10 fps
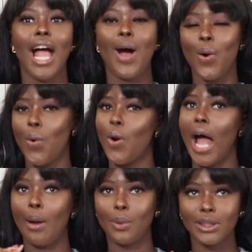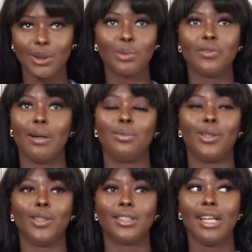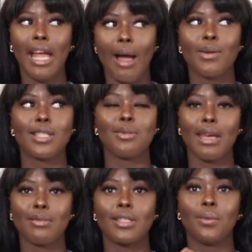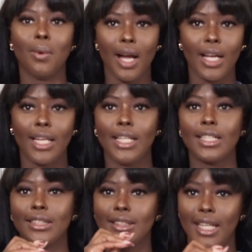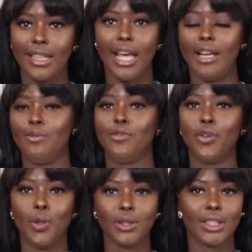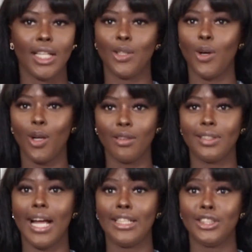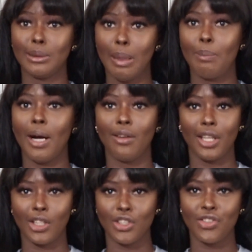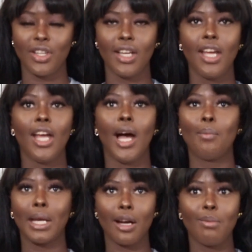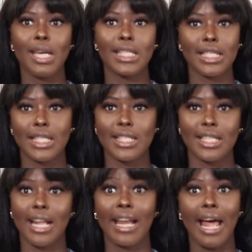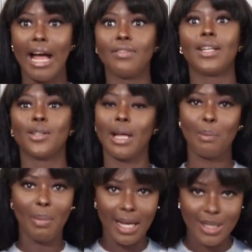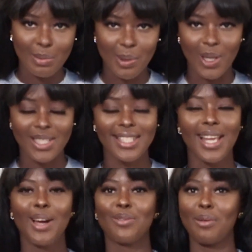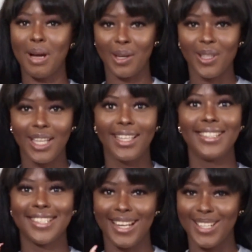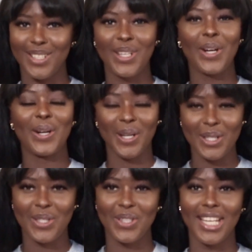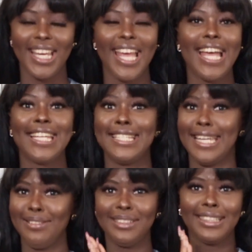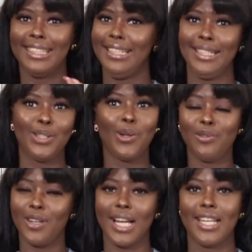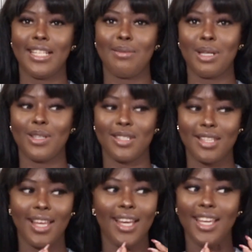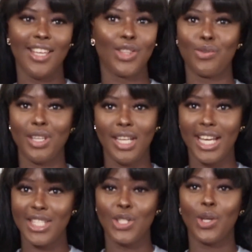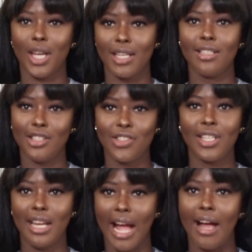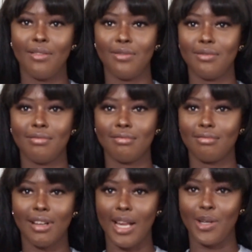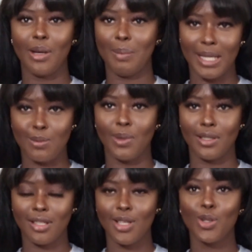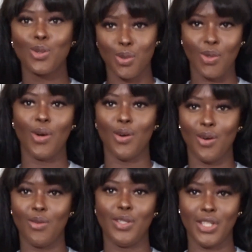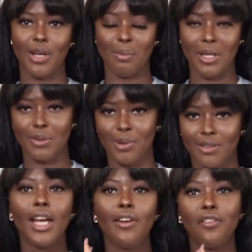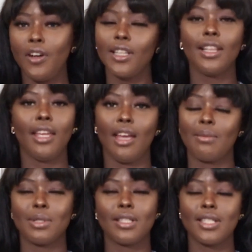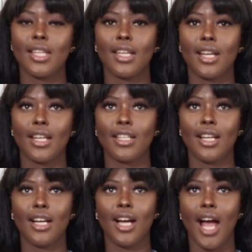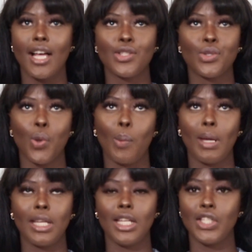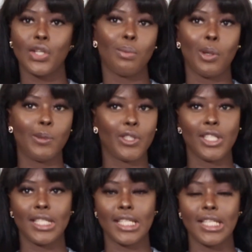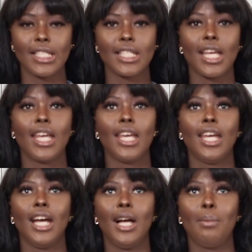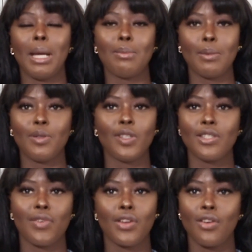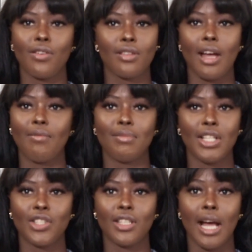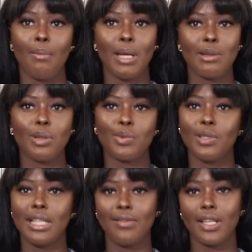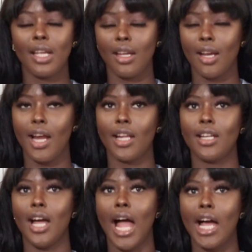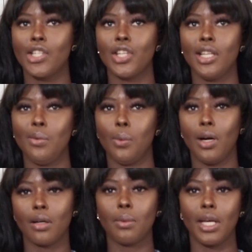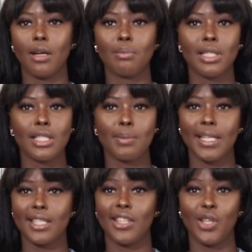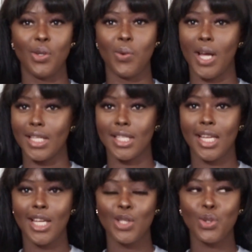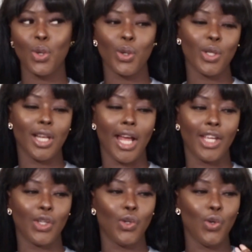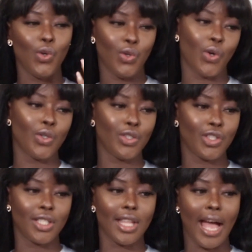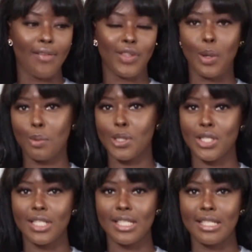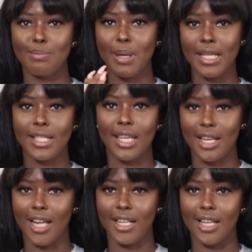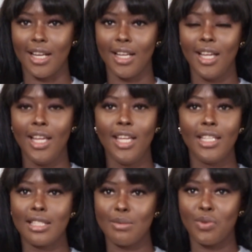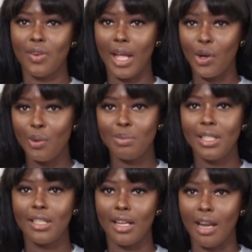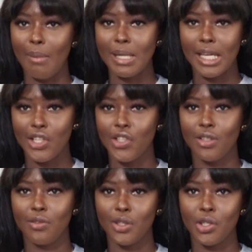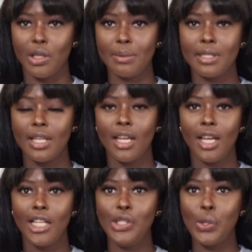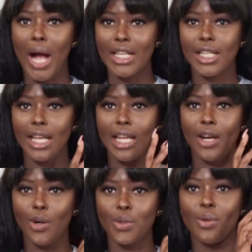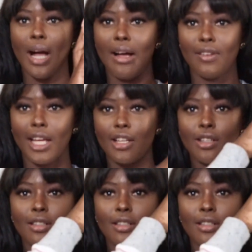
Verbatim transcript: oh, I want to move abroad, I want to be able to work and legally stay there and vote and all of that and just be part of the country and become a citizen and have another passport from another international country, definitely go for Canada, because in three years you can literally have another passport to your original passport. Fourthly, I'm gonna say Canada has so many job opportunities. Um, in my previous video, I've mentioned that many people living in Canada actually work with companies based in the U S. So like, you don't just have the opportunities based in Canada in terms of like company and application for jobs. You actually also have like